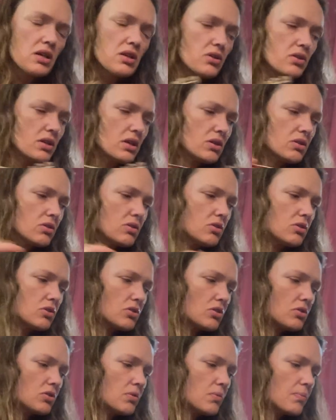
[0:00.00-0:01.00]
You can
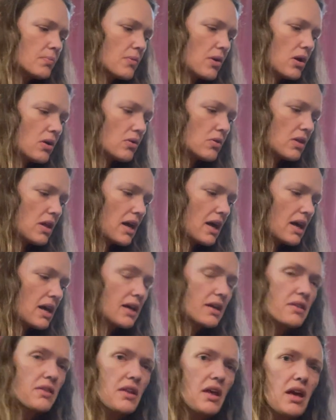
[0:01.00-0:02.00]
Google them
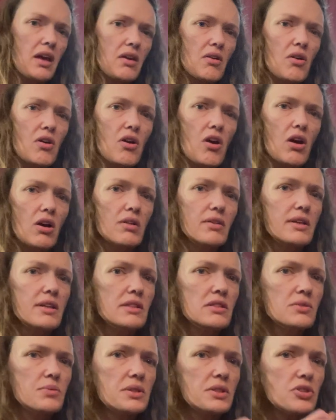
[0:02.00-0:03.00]
online. They are
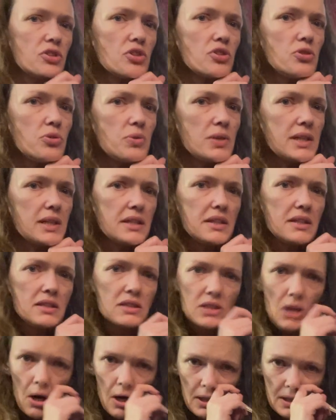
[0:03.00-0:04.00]
Harley's with two E's,
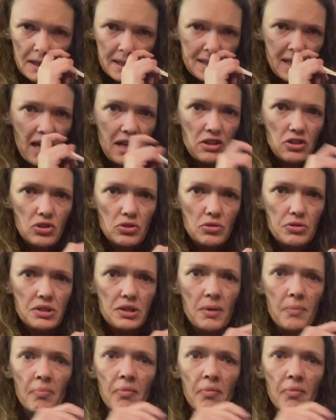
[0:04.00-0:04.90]
Harley's Angels.